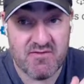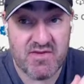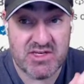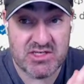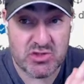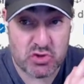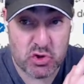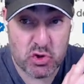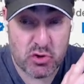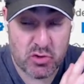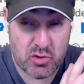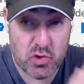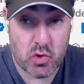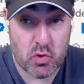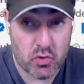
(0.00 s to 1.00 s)
Visual Studio
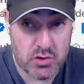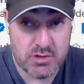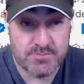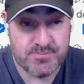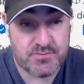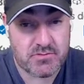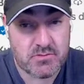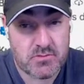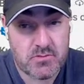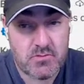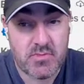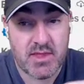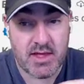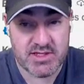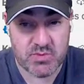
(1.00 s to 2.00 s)
Code,
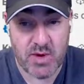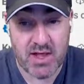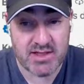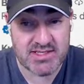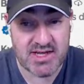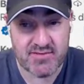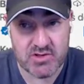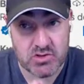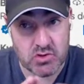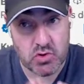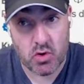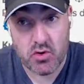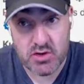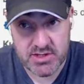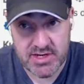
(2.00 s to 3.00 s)
as well as having
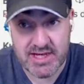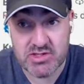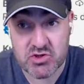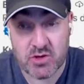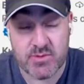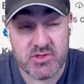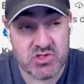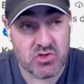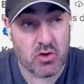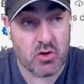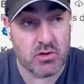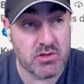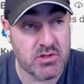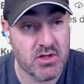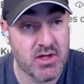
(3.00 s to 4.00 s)
Docker Desktop
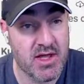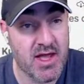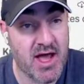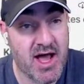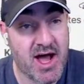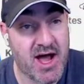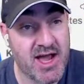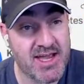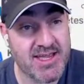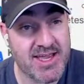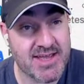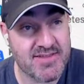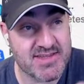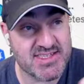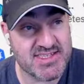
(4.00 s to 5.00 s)
installed, I
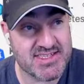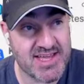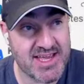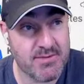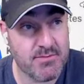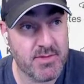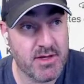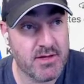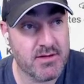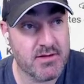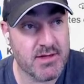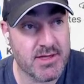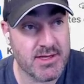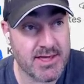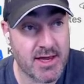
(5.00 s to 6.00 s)
get the same
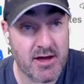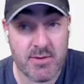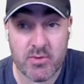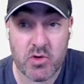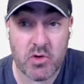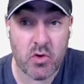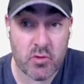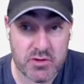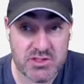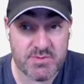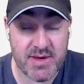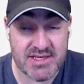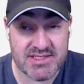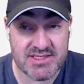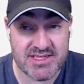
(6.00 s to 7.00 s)
GitHub
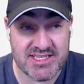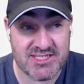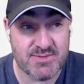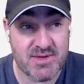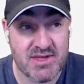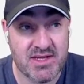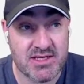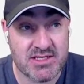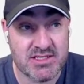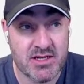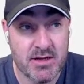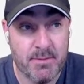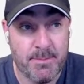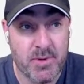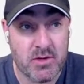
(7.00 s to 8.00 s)
Codespaces experience,
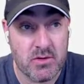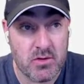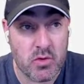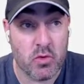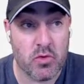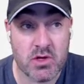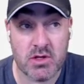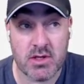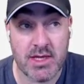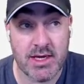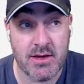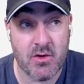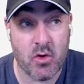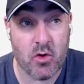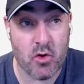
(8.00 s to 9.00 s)
but locally
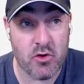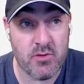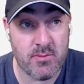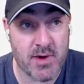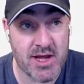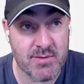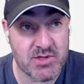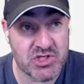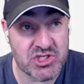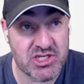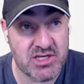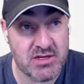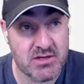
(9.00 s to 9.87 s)
on my machine.